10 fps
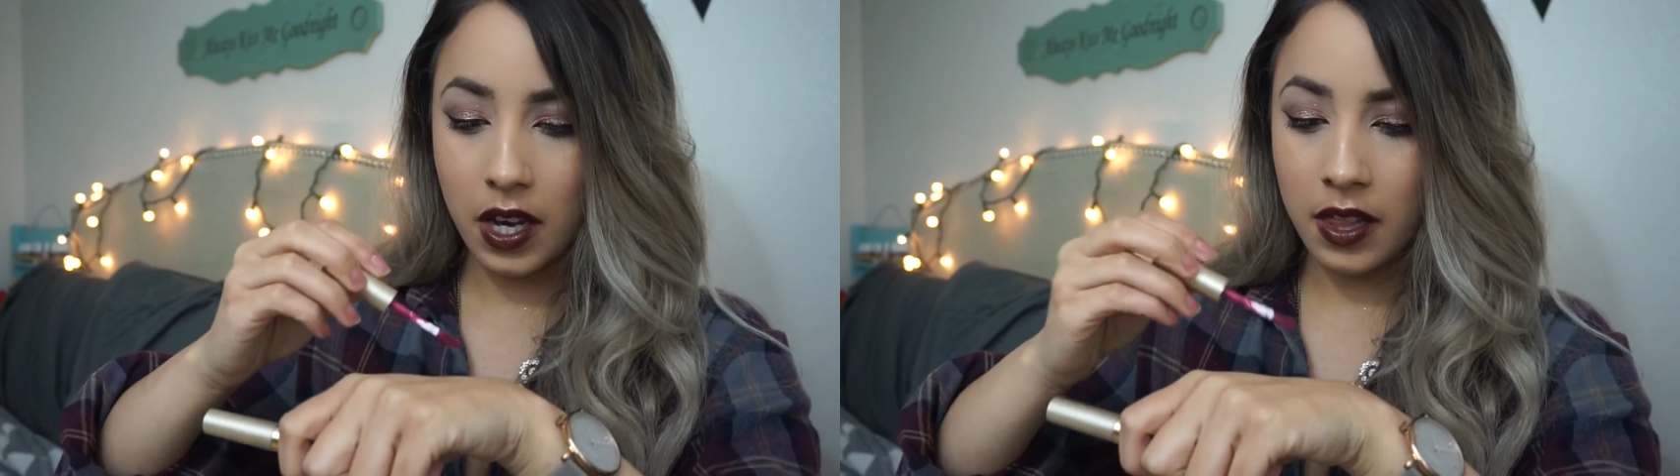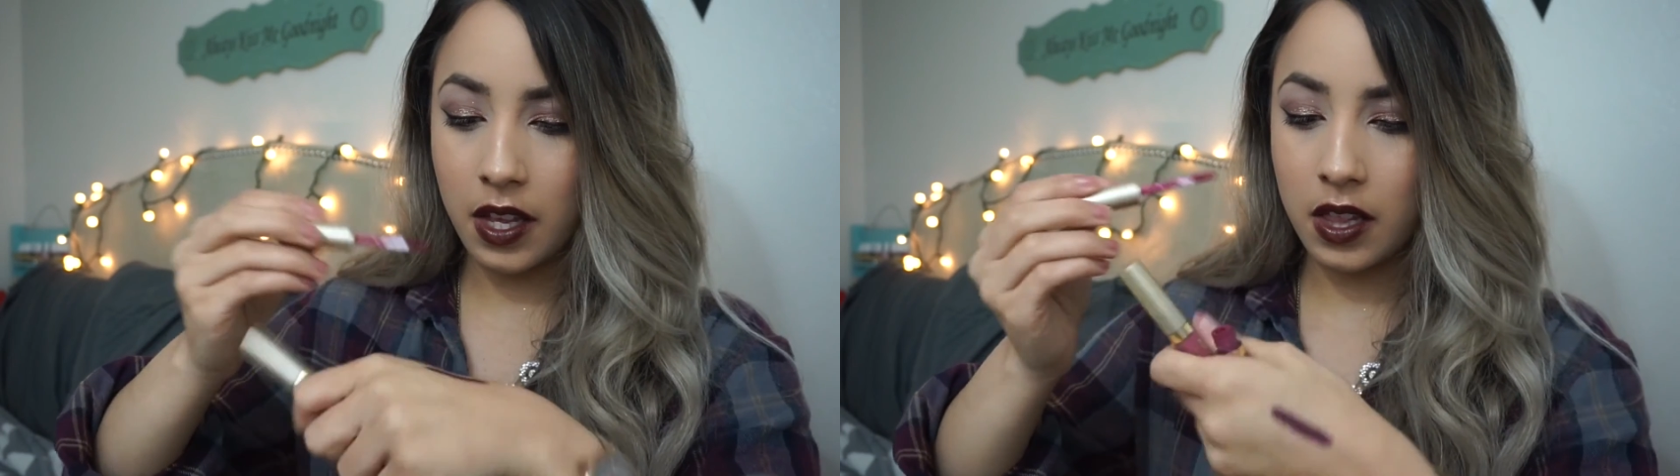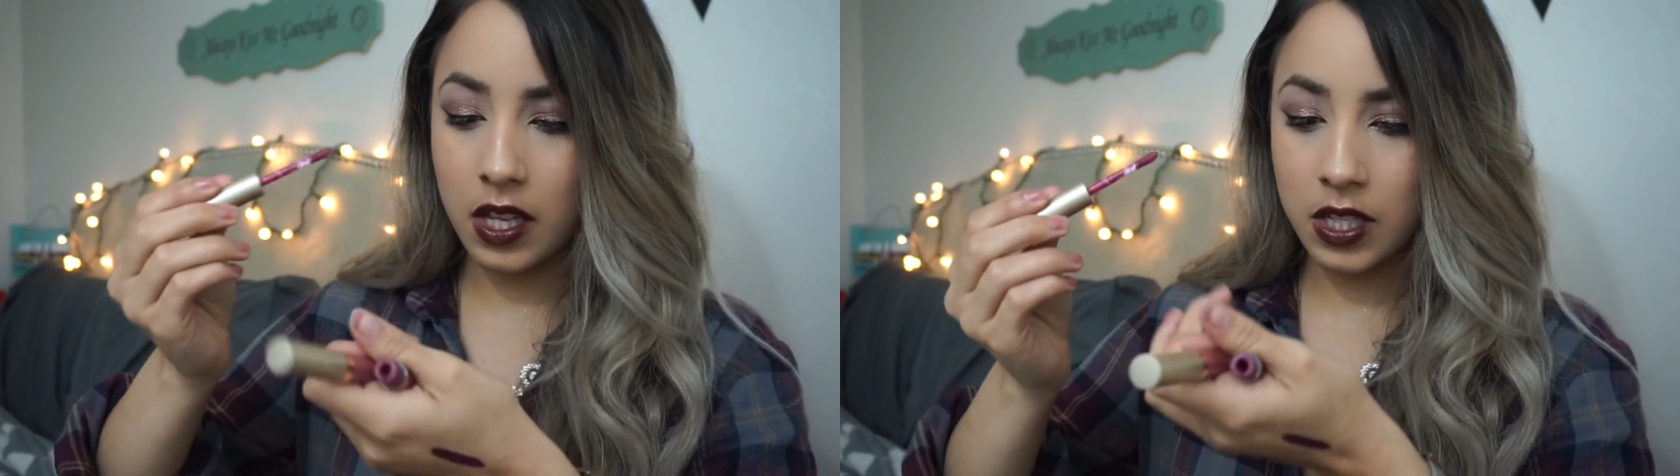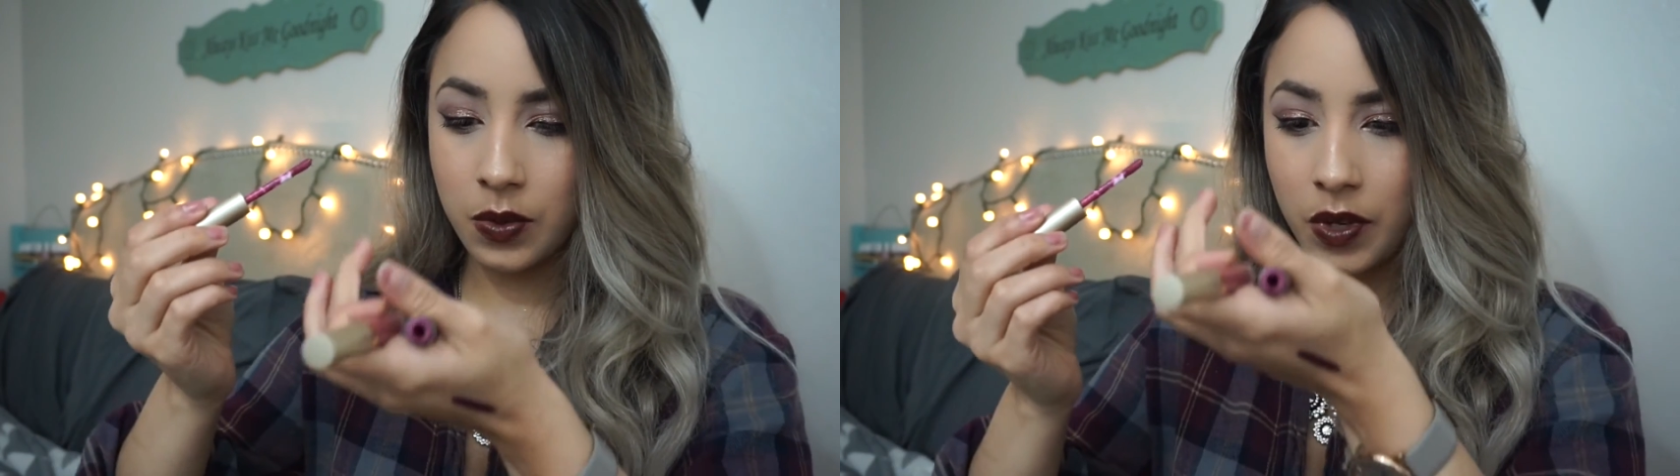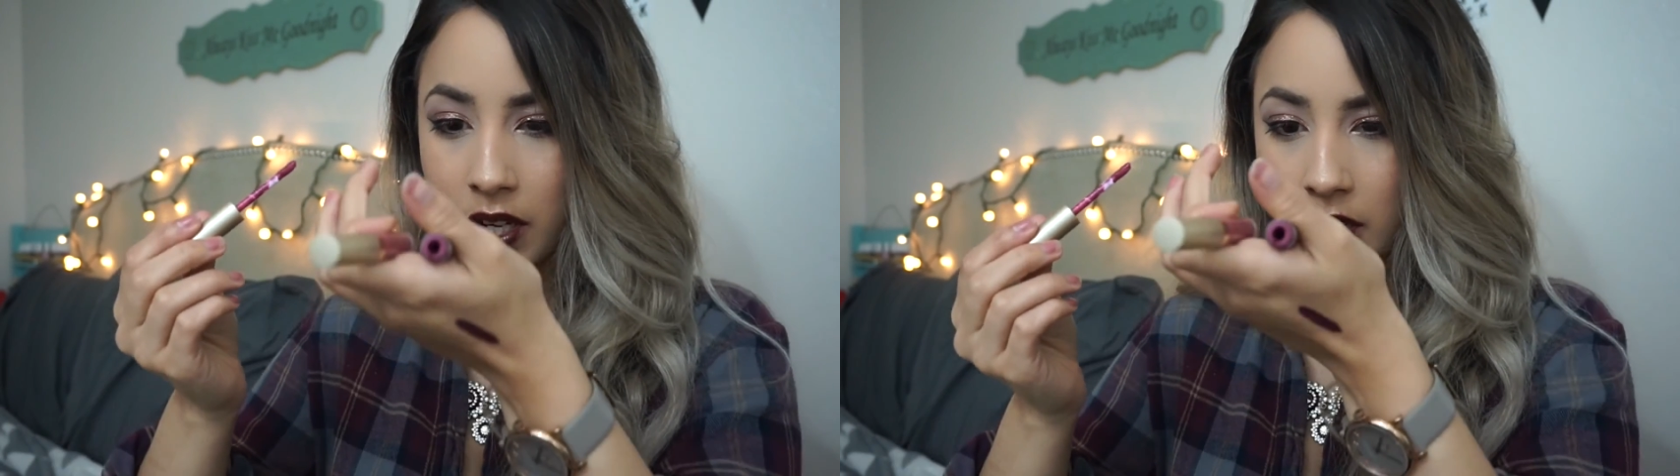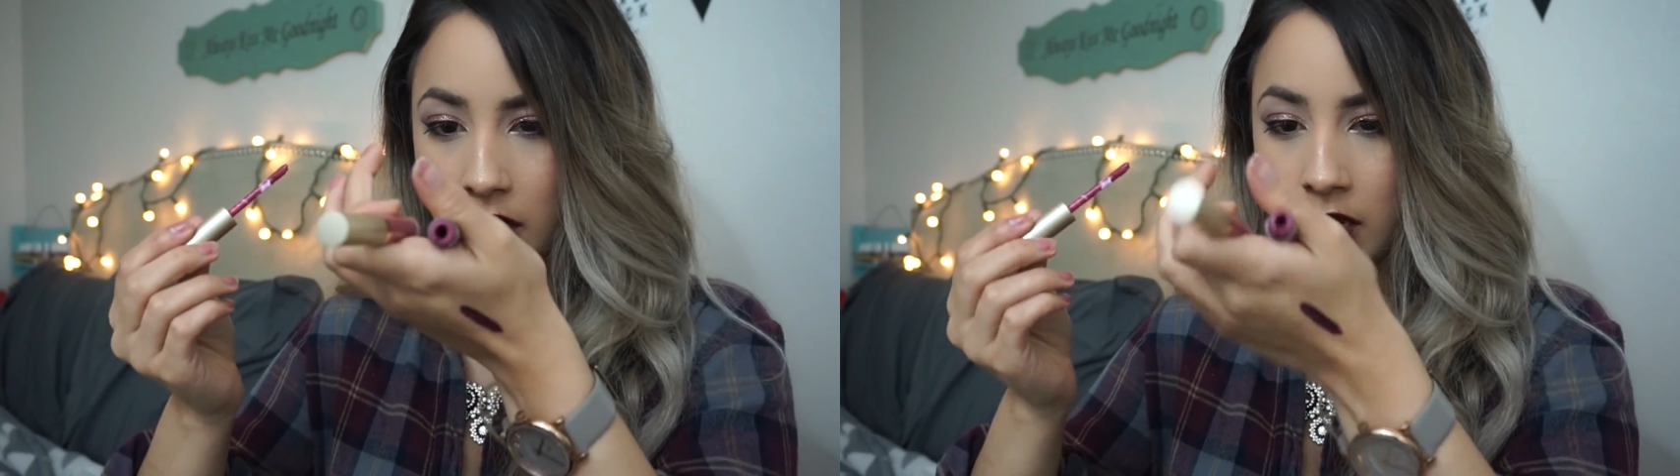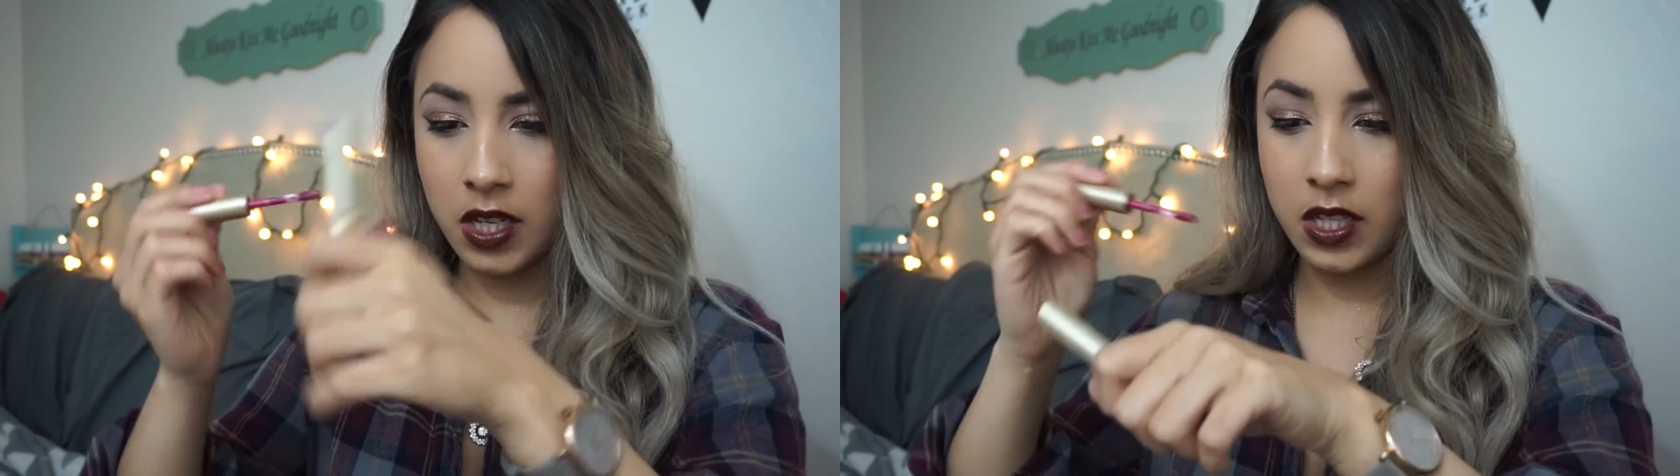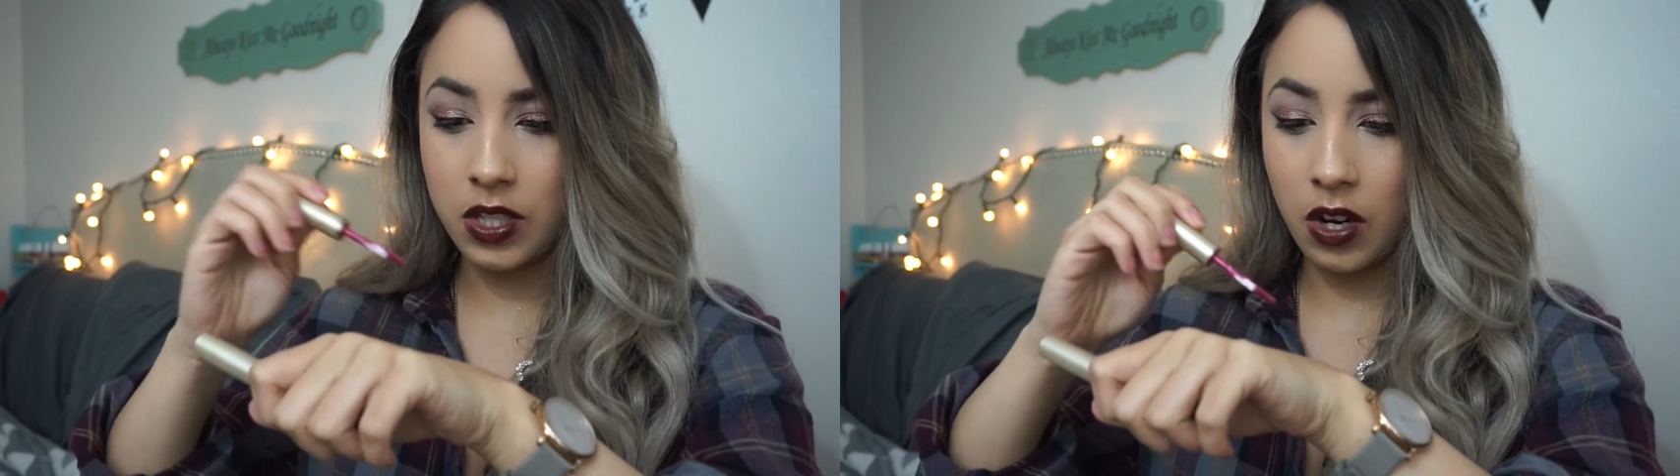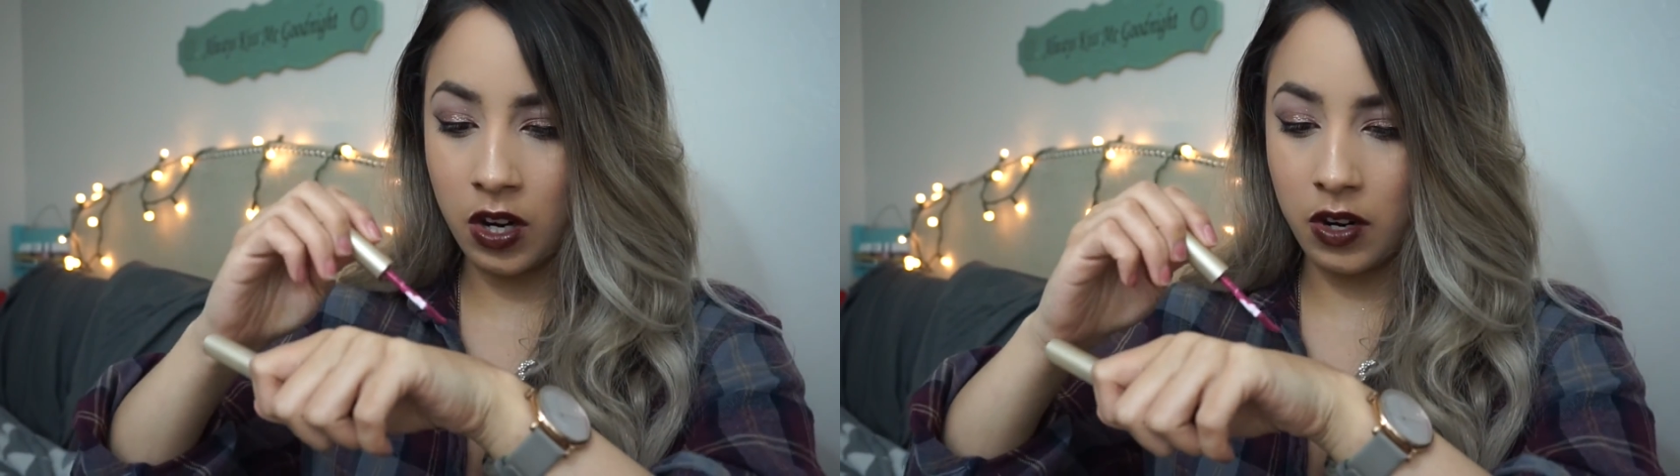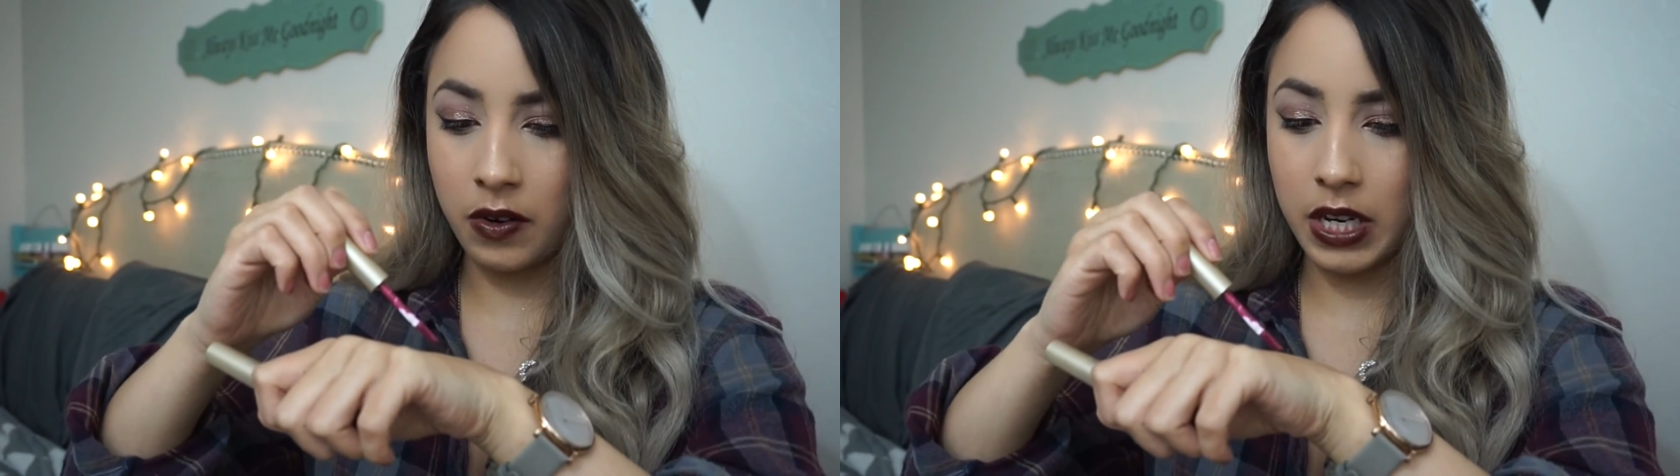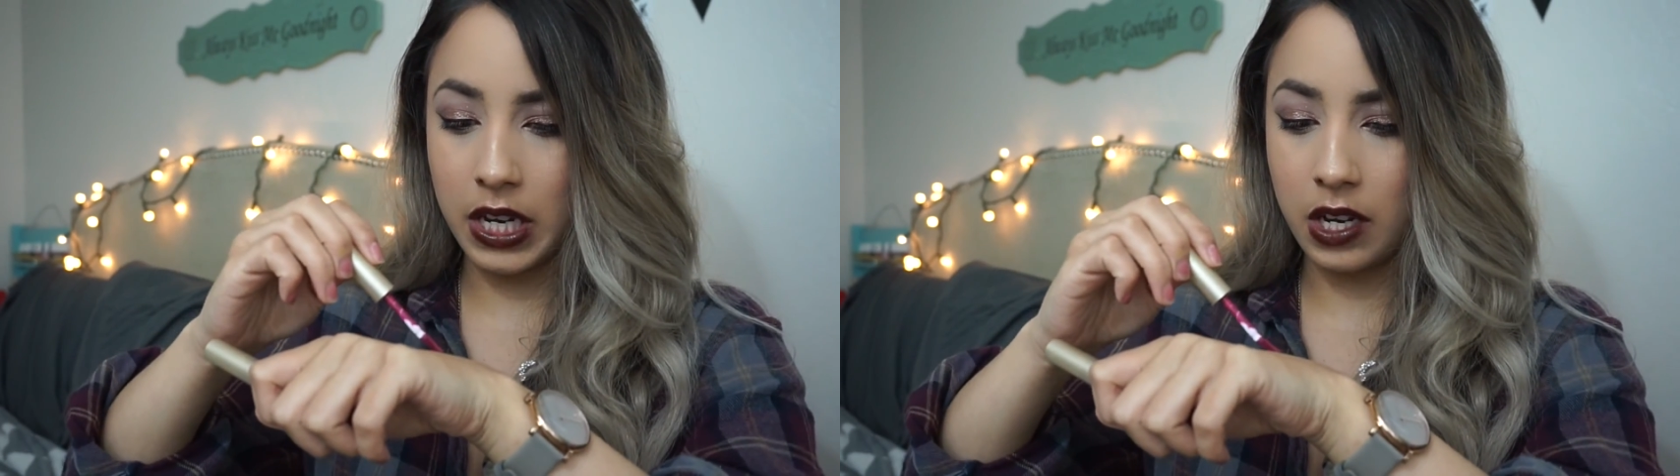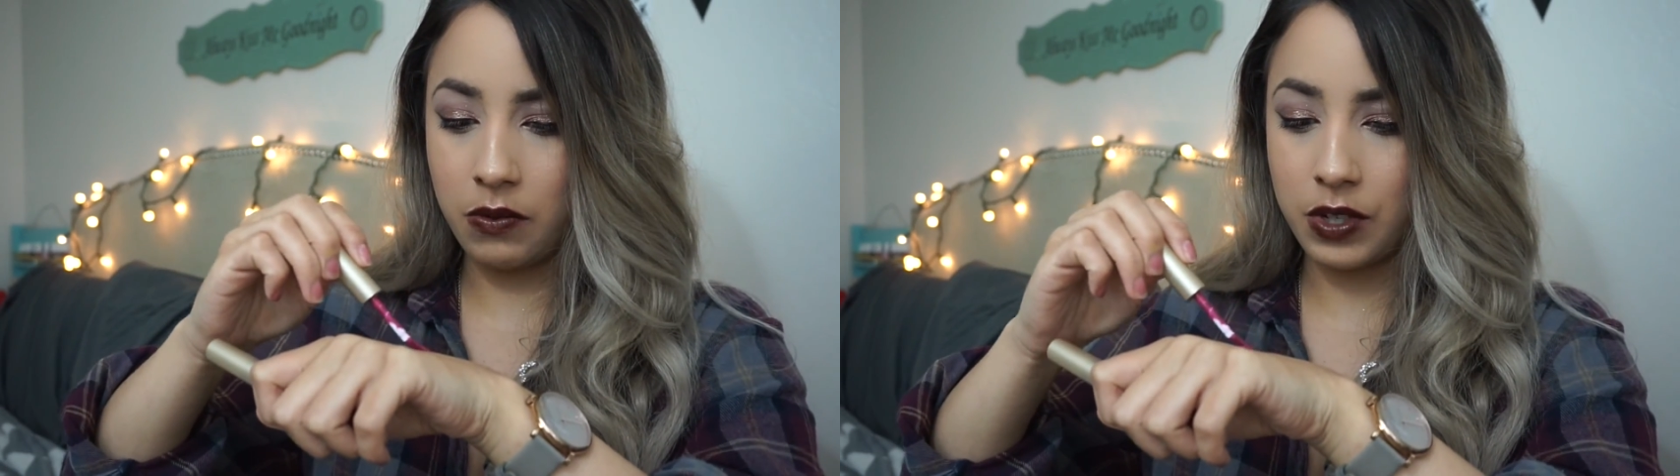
And then this one is Aria,